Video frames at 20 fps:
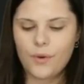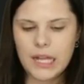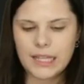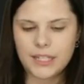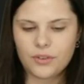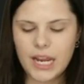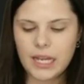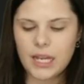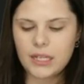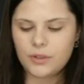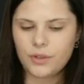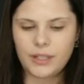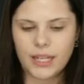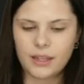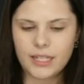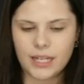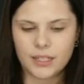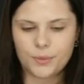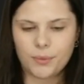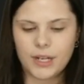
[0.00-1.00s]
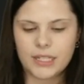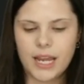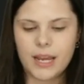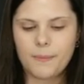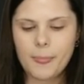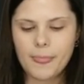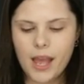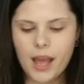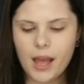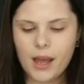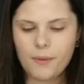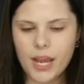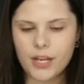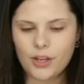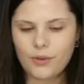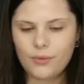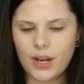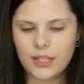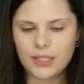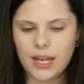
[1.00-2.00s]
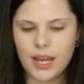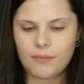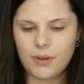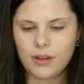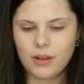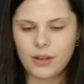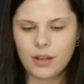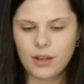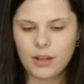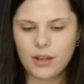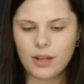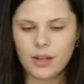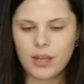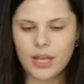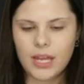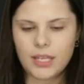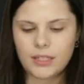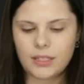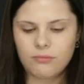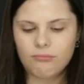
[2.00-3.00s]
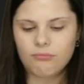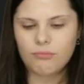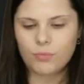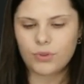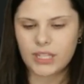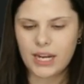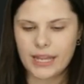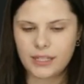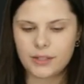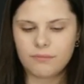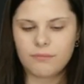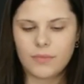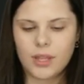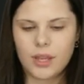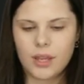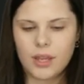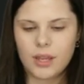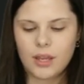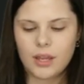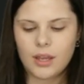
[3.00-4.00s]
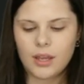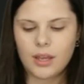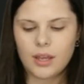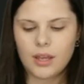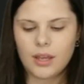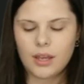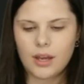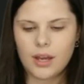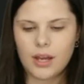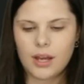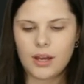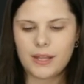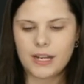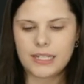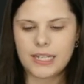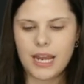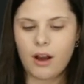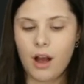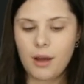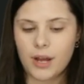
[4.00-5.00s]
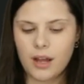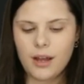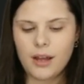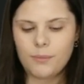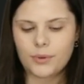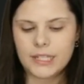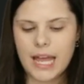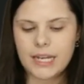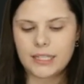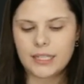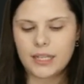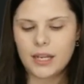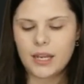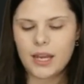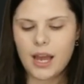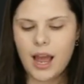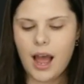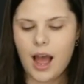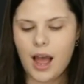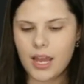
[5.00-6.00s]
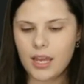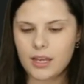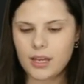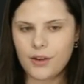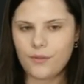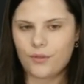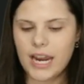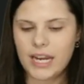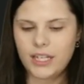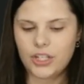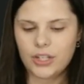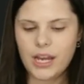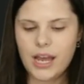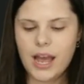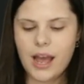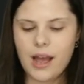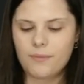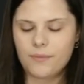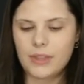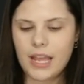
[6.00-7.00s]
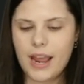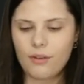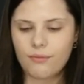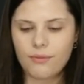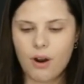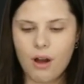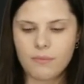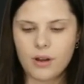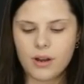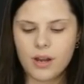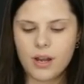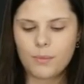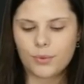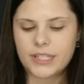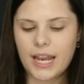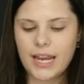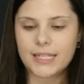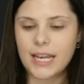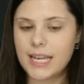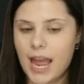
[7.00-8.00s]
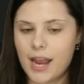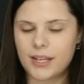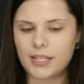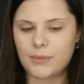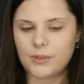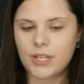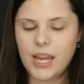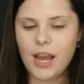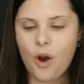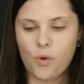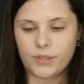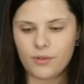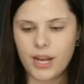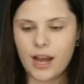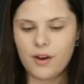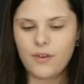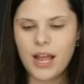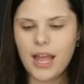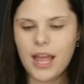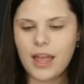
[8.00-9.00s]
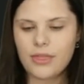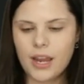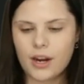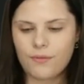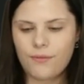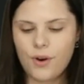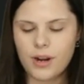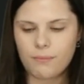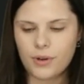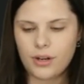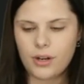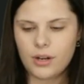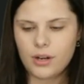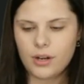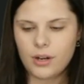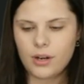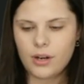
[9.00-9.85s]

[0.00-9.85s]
I think this kind of problem solving is at the core of what we do as developers, and especially in the